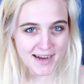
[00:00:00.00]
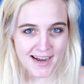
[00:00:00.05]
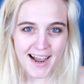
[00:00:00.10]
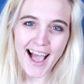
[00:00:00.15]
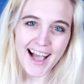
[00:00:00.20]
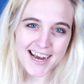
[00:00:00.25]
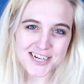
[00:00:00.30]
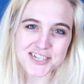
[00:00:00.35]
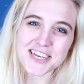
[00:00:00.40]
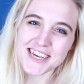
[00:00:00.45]

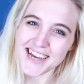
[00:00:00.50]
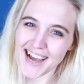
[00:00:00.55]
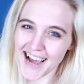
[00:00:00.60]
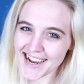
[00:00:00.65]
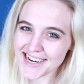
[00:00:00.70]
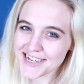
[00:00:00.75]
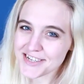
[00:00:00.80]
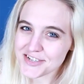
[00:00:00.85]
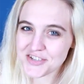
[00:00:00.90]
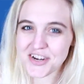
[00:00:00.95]
actually
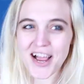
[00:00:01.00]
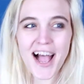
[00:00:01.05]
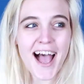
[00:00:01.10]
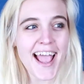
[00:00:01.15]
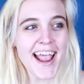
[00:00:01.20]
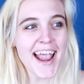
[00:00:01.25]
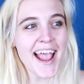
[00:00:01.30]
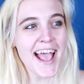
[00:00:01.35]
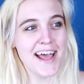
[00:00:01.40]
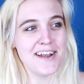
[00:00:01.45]
kind of
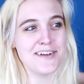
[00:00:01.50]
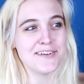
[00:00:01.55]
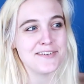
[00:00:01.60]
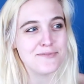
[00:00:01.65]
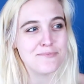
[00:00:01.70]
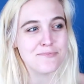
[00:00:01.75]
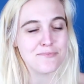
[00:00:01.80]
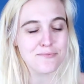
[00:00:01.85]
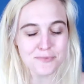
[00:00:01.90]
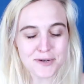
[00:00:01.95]
shy
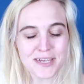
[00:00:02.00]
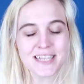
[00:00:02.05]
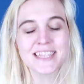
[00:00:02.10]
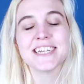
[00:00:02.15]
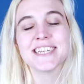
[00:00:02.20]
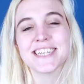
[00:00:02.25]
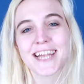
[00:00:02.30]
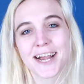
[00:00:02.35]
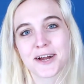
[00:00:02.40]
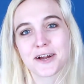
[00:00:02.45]
and
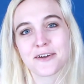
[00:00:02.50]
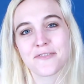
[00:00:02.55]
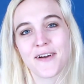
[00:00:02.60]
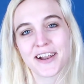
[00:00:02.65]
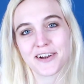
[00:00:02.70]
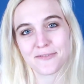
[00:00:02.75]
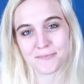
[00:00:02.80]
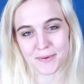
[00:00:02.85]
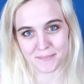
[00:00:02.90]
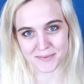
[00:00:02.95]
really
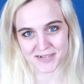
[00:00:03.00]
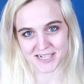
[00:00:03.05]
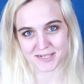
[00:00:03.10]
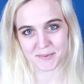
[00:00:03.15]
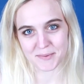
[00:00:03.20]
terrified of public